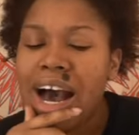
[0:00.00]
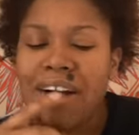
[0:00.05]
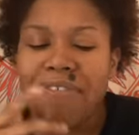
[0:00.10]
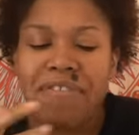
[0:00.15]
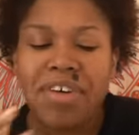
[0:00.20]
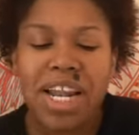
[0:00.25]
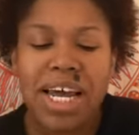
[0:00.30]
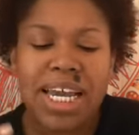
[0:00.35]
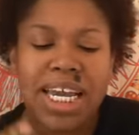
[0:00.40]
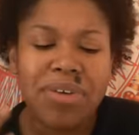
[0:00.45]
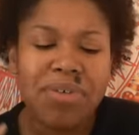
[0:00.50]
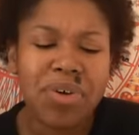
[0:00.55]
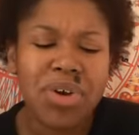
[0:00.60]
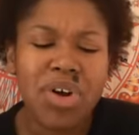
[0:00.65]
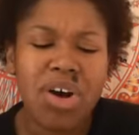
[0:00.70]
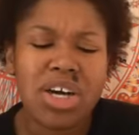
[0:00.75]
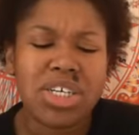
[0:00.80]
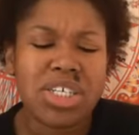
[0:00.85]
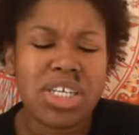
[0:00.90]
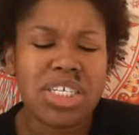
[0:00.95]
I feel like in
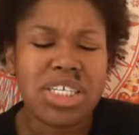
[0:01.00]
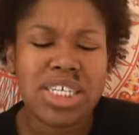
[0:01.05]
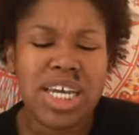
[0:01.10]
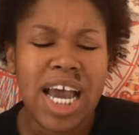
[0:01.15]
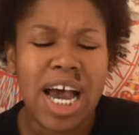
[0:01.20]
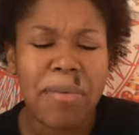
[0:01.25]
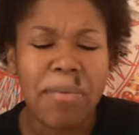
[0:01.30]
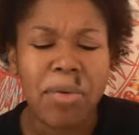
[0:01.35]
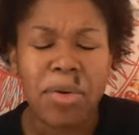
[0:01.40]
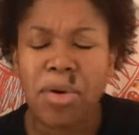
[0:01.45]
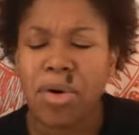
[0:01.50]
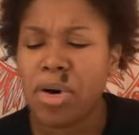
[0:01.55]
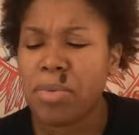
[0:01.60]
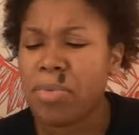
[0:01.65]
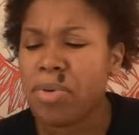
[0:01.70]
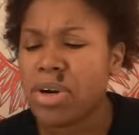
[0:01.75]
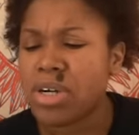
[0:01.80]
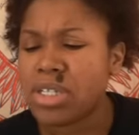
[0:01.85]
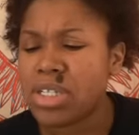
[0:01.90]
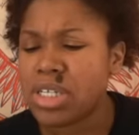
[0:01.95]
regards to this
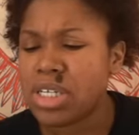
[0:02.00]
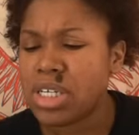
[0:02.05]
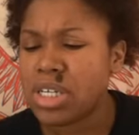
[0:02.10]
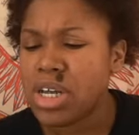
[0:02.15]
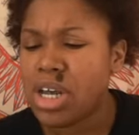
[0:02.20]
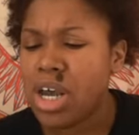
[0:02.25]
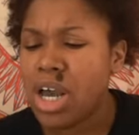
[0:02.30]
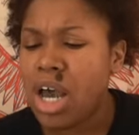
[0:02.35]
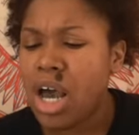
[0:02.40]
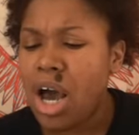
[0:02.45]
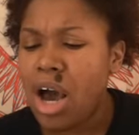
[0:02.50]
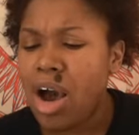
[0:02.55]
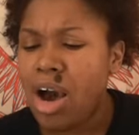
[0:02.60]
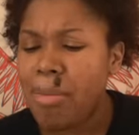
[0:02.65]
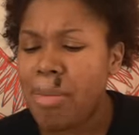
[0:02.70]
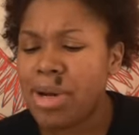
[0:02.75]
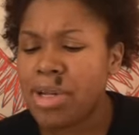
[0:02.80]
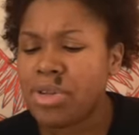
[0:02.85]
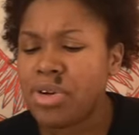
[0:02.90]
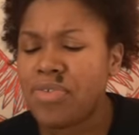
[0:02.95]
Capricorn person,
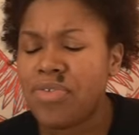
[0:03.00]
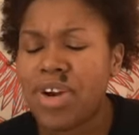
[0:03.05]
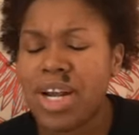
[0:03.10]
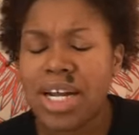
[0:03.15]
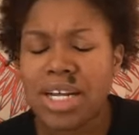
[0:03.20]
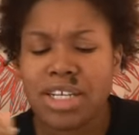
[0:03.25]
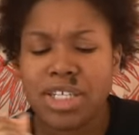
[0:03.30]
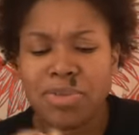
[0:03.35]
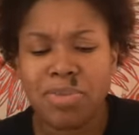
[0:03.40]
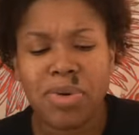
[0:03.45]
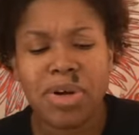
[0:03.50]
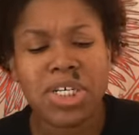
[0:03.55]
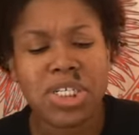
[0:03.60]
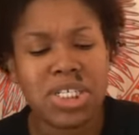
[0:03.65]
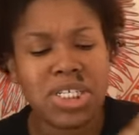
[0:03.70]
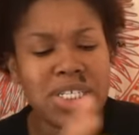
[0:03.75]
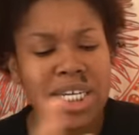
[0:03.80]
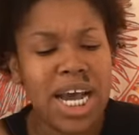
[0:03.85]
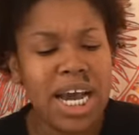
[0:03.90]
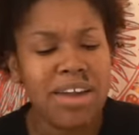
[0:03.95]
um, I do feel like this
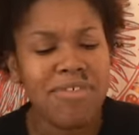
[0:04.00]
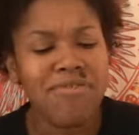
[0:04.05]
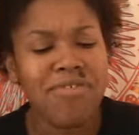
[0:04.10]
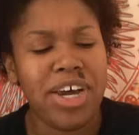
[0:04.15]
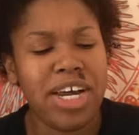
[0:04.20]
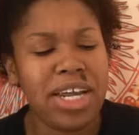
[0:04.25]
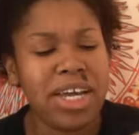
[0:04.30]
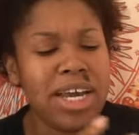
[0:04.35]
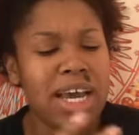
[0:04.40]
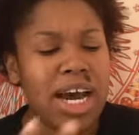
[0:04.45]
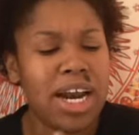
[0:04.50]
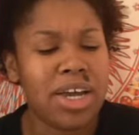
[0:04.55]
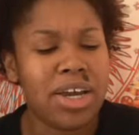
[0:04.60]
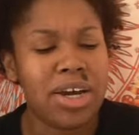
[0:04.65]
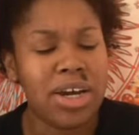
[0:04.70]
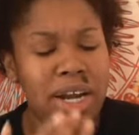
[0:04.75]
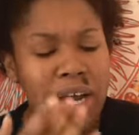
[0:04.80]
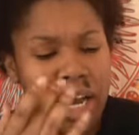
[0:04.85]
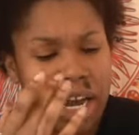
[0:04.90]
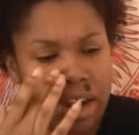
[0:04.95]
person is kind of fading out of
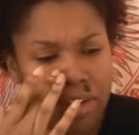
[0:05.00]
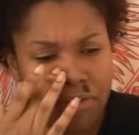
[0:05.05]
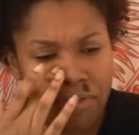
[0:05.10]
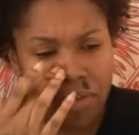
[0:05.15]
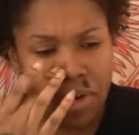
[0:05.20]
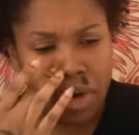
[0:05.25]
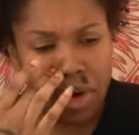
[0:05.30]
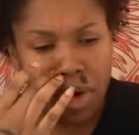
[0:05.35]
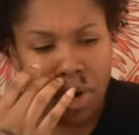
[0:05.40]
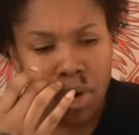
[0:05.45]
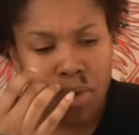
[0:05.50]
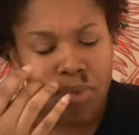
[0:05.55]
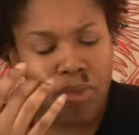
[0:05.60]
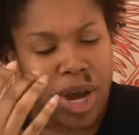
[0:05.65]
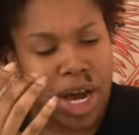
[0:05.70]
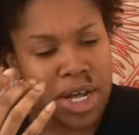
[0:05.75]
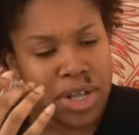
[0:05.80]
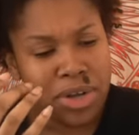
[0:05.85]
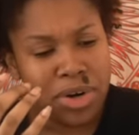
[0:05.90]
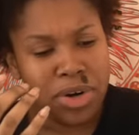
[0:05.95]
your life
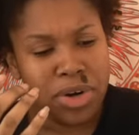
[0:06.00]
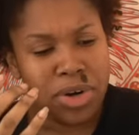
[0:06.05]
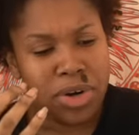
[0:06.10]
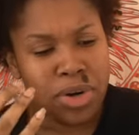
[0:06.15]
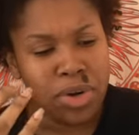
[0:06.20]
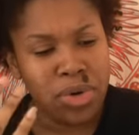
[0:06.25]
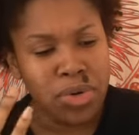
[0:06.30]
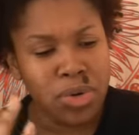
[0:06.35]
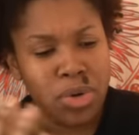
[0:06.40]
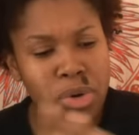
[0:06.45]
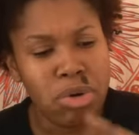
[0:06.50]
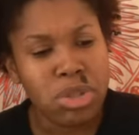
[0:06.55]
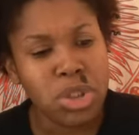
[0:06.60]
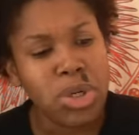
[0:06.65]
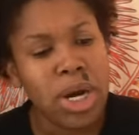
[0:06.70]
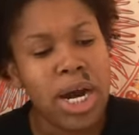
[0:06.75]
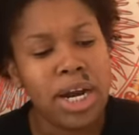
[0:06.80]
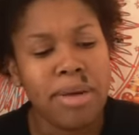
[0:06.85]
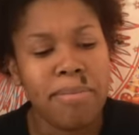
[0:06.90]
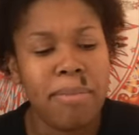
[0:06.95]
whether you know you
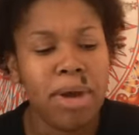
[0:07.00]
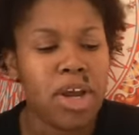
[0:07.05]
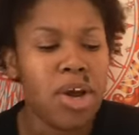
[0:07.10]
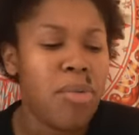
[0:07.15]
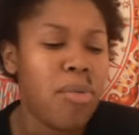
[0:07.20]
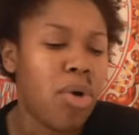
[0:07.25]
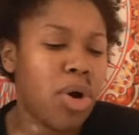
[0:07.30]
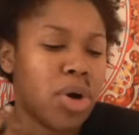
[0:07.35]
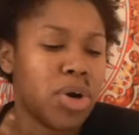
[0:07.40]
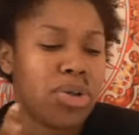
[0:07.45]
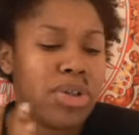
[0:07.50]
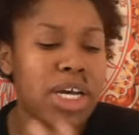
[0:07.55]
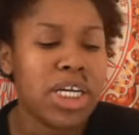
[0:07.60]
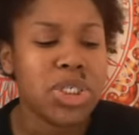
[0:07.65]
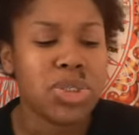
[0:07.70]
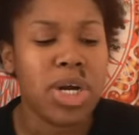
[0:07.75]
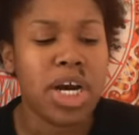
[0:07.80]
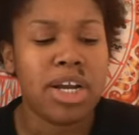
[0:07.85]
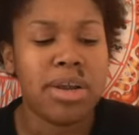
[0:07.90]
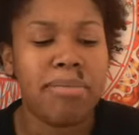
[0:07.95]
try to make it work or
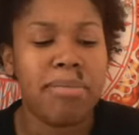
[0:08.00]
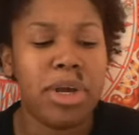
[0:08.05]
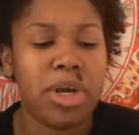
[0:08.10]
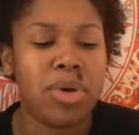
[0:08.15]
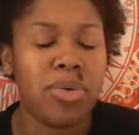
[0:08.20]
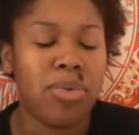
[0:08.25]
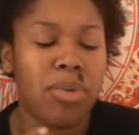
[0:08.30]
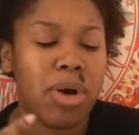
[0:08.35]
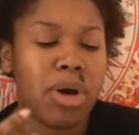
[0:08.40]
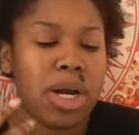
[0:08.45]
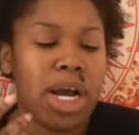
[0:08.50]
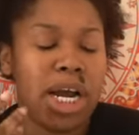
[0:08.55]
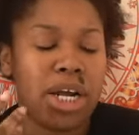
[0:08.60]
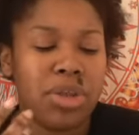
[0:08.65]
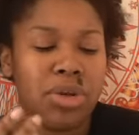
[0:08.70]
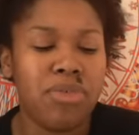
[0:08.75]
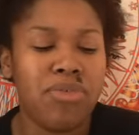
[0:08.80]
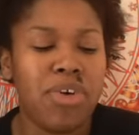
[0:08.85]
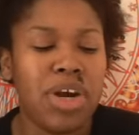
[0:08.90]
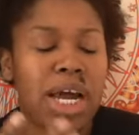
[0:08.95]
they try to make it work
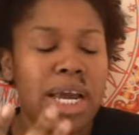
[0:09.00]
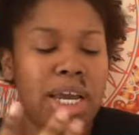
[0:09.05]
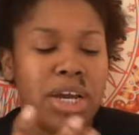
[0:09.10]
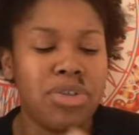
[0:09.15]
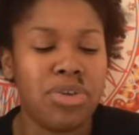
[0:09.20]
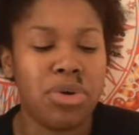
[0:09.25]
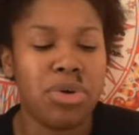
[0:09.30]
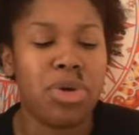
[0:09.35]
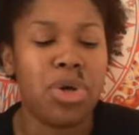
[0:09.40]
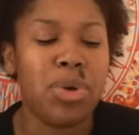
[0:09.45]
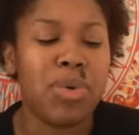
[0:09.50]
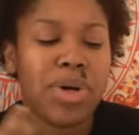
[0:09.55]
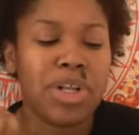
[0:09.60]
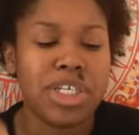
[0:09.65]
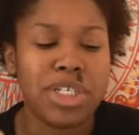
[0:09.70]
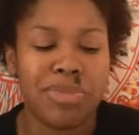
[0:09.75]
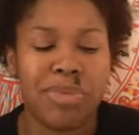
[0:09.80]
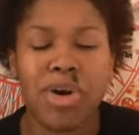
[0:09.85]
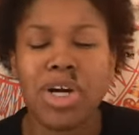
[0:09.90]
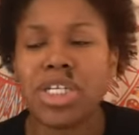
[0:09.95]
i do feel like either you or this